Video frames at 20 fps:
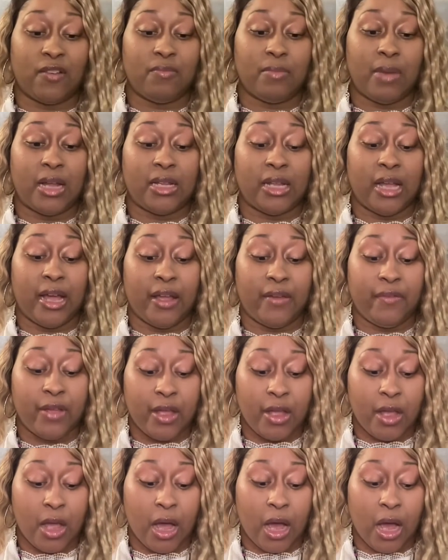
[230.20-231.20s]
of my life.
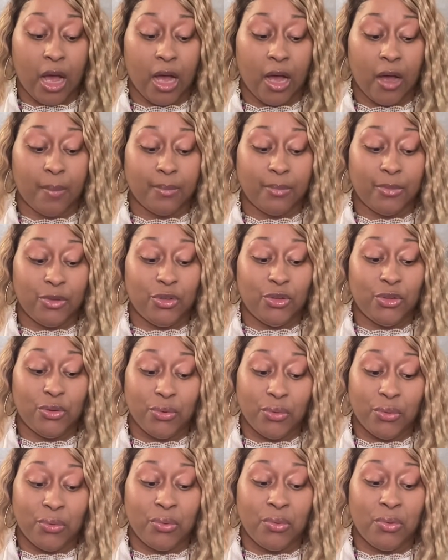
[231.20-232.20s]

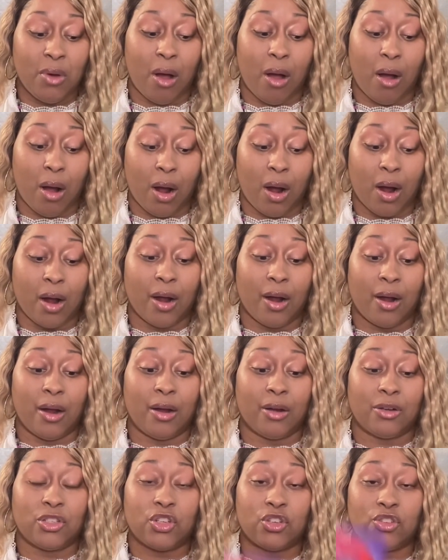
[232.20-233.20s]
You
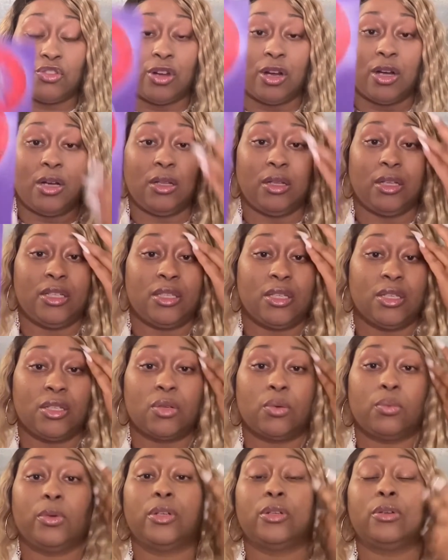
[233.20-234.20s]
are struggling to
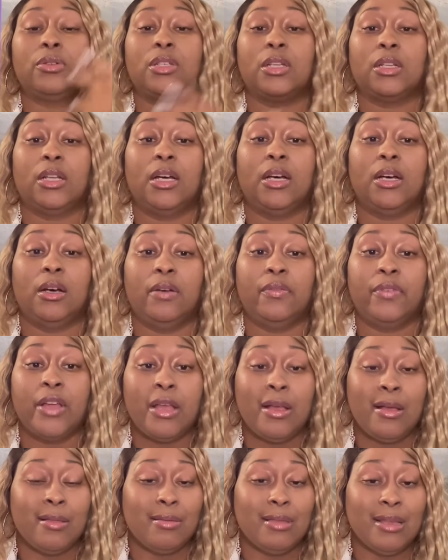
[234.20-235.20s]
surrender to love.
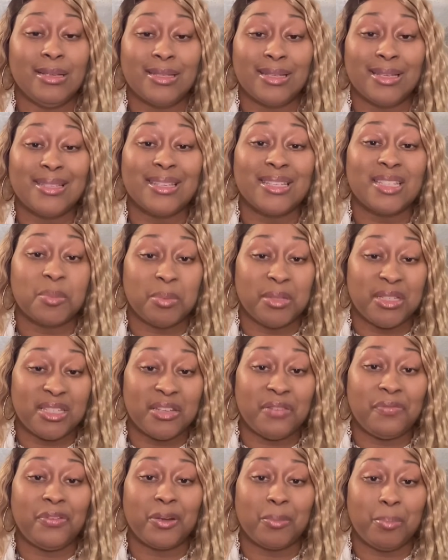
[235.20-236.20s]
This is a
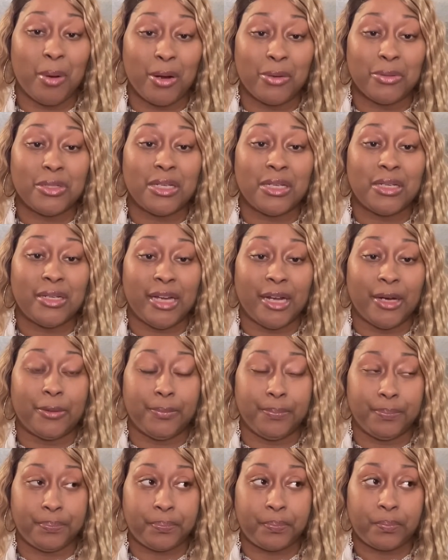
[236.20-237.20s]
specific person now.